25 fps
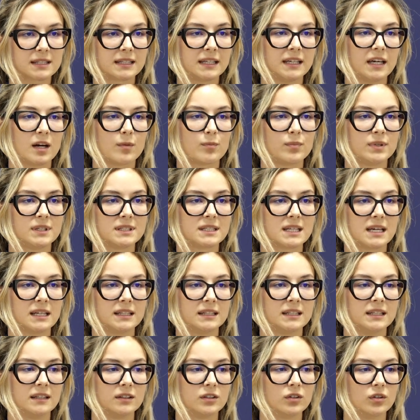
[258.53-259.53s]
they are
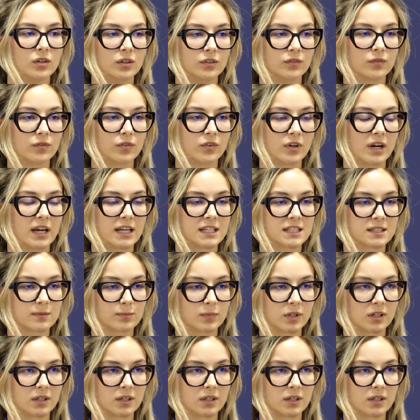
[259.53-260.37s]
presented on forest